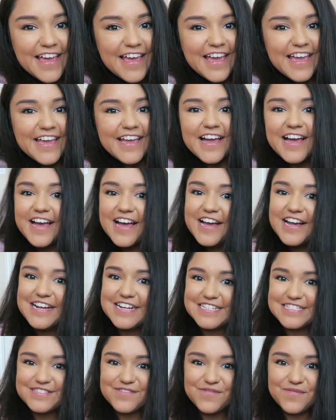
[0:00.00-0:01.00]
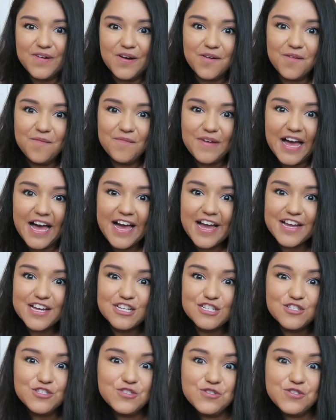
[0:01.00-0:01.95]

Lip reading: Hey guys, welcome back